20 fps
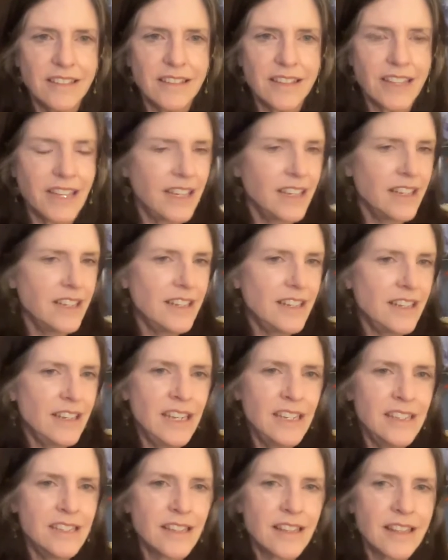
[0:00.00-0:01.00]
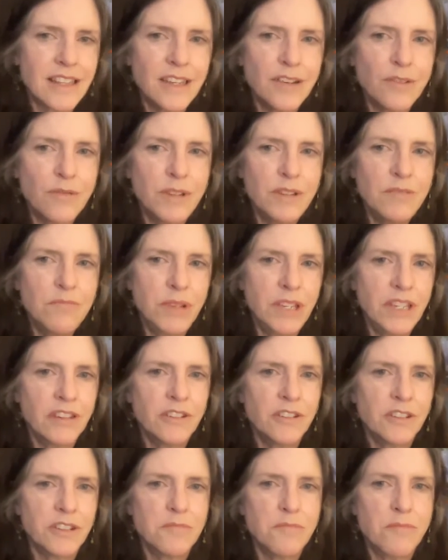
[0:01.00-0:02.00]
They didn't need to think we'd be a
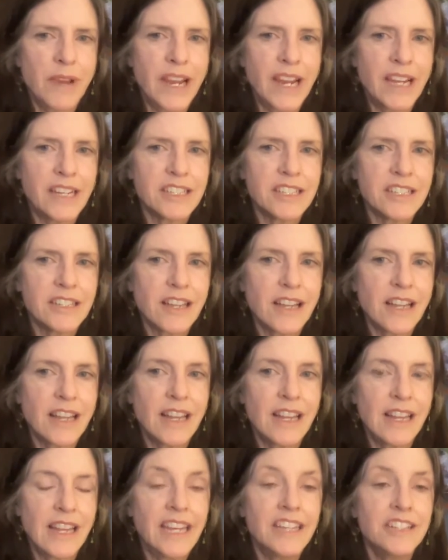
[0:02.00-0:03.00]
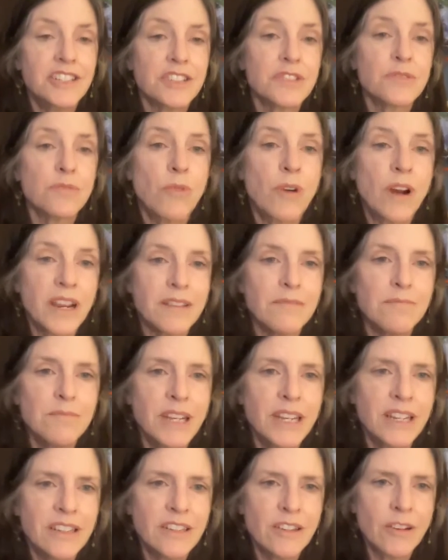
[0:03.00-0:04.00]
good match. They just wanted
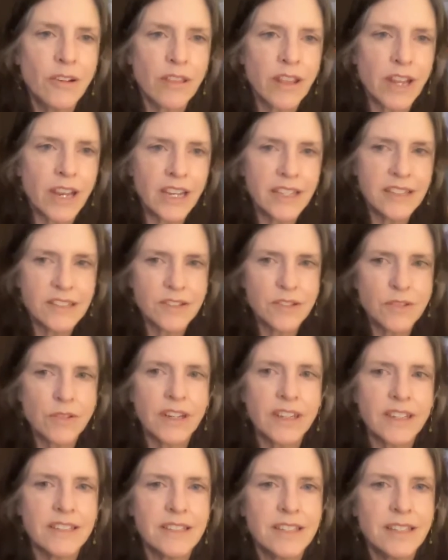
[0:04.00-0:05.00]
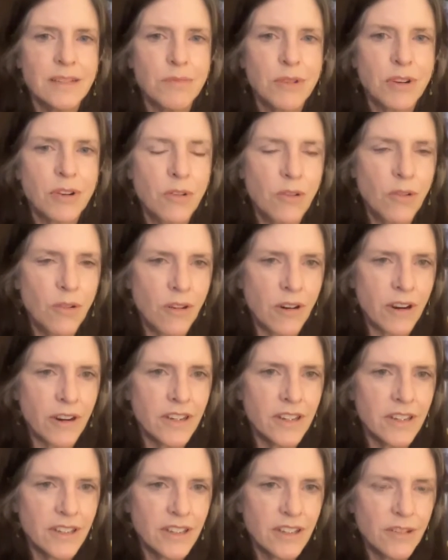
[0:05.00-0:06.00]
me to know that I'd struck a deep
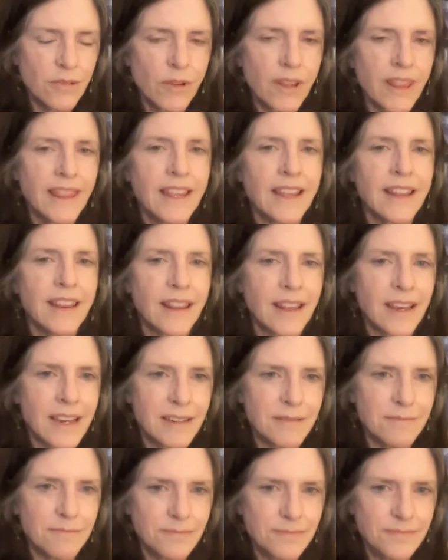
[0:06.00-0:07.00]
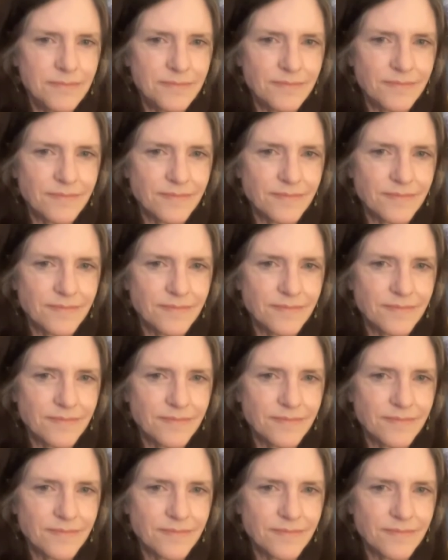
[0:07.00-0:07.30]
chord within them.